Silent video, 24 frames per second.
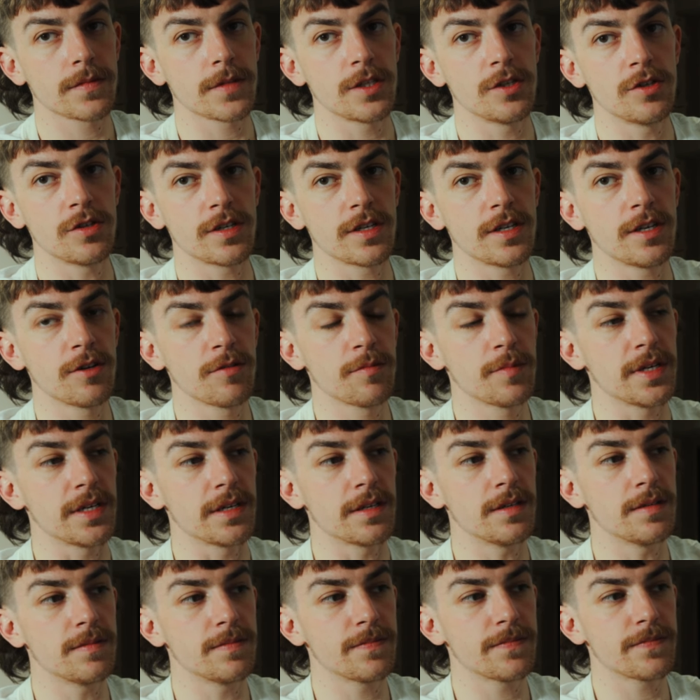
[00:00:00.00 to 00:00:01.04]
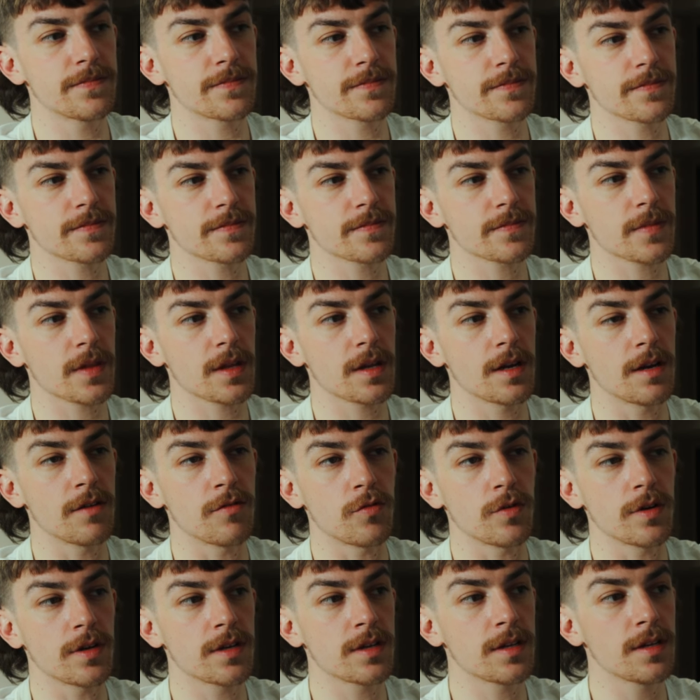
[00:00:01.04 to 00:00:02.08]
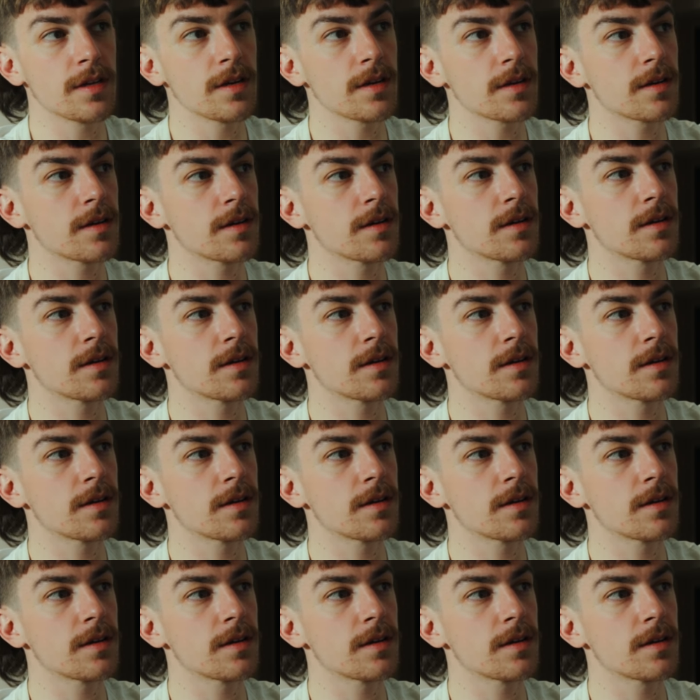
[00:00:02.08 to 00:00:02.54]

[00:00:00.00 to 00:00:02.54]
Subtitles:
you could hear me. If we click